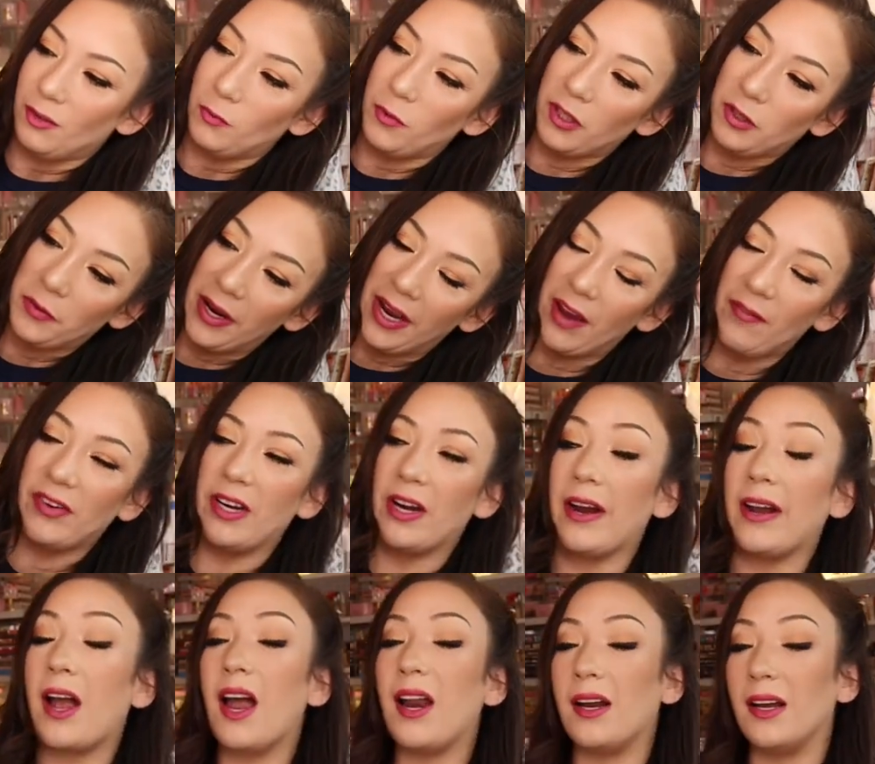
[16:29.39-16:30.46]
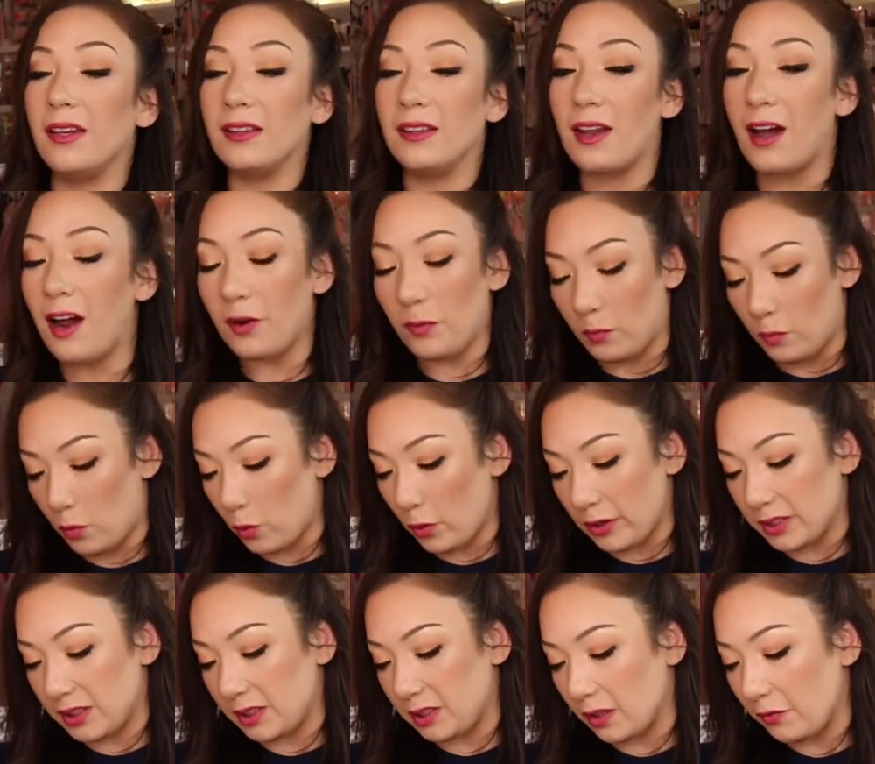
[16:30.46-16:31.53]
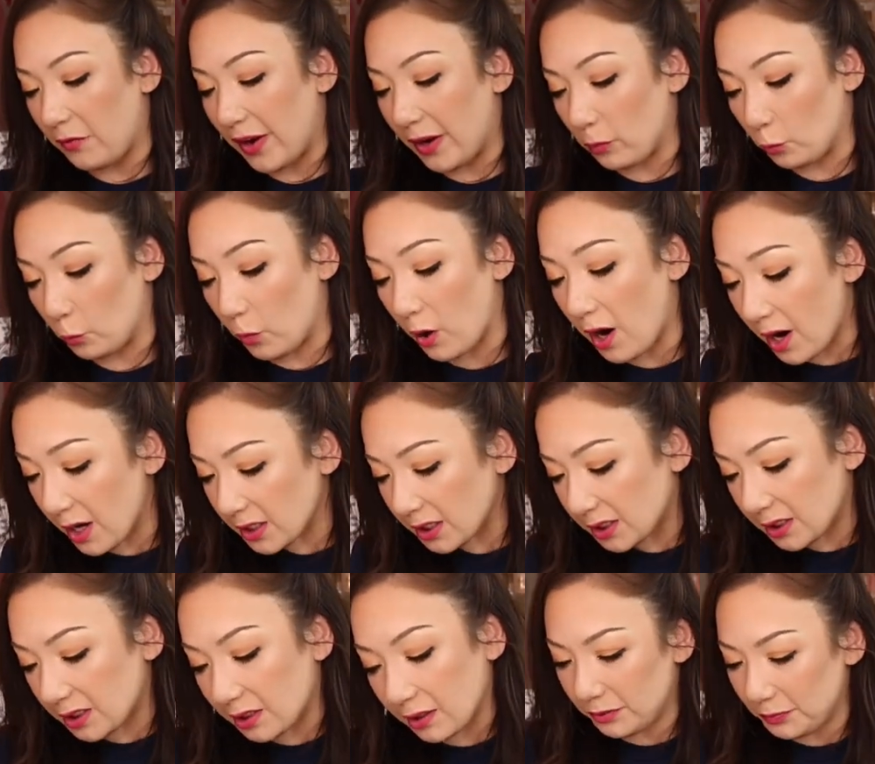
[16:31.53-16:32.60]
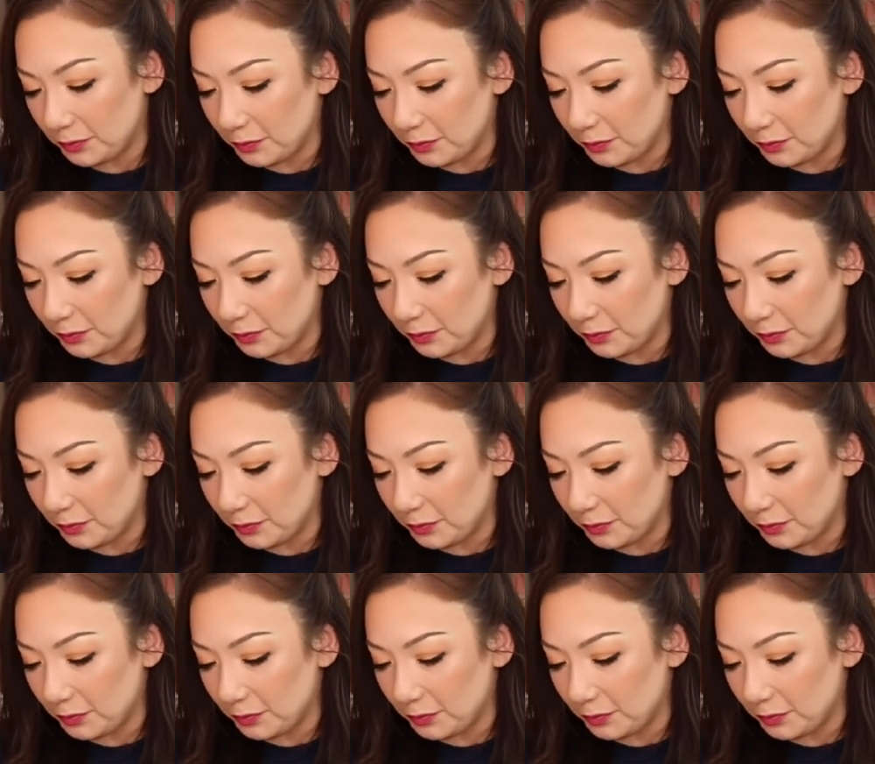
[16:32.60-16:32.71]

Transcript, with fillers: What do I have in here? I got a lot more stuff at Ross.